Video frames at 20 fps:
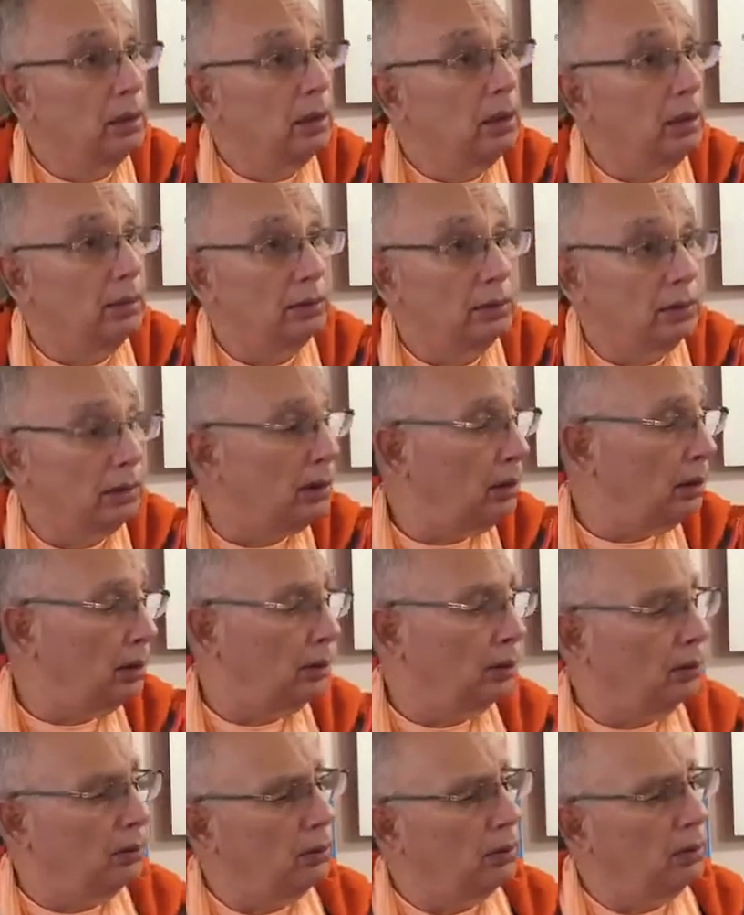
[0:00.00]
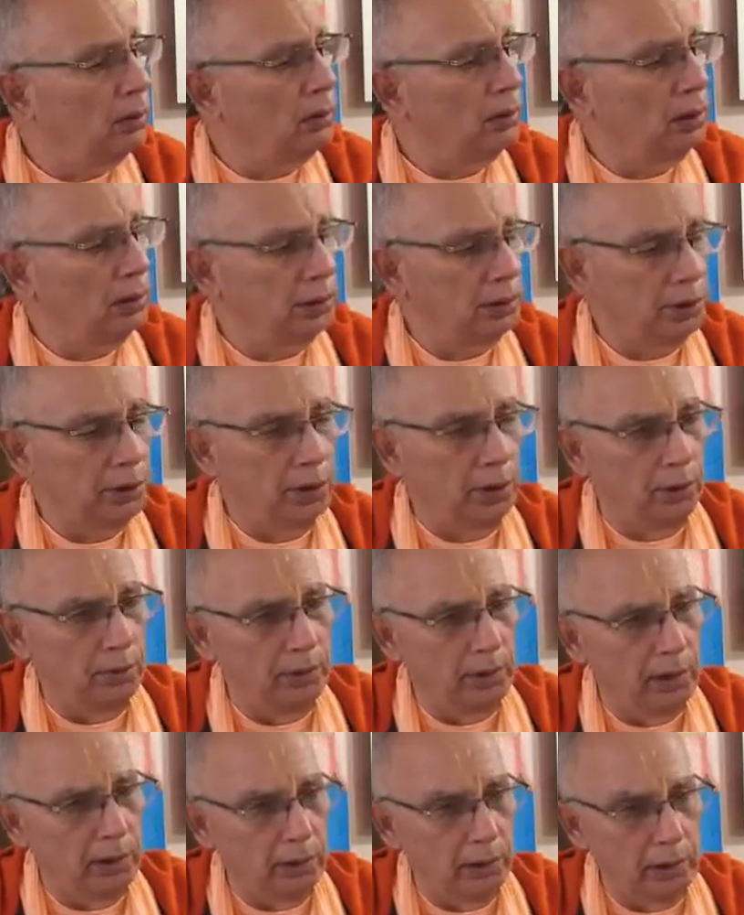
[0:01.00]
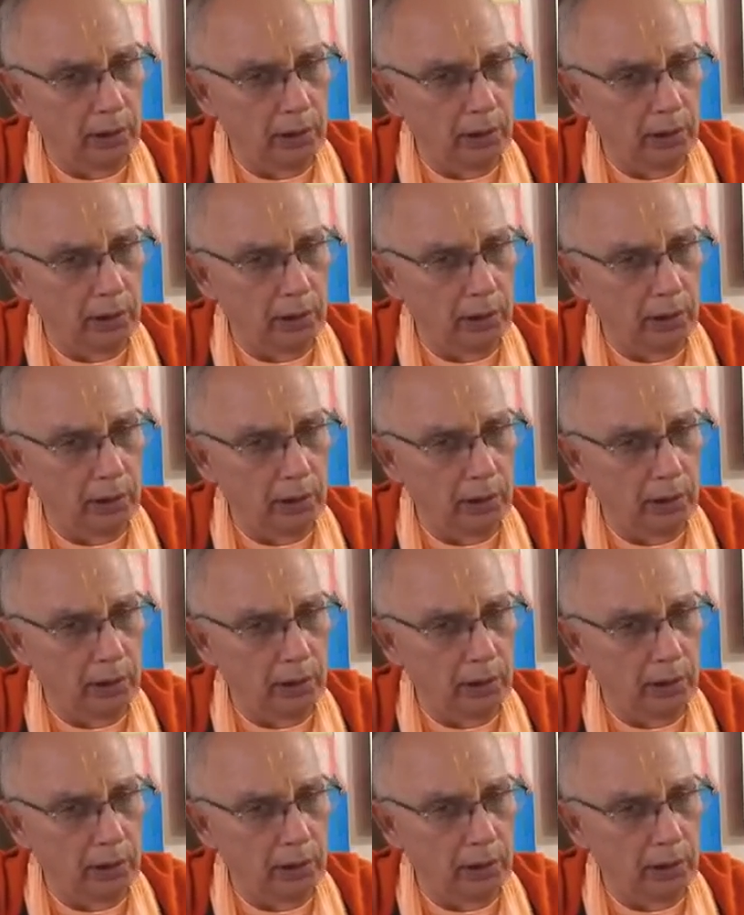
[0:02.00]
I was a little not sure because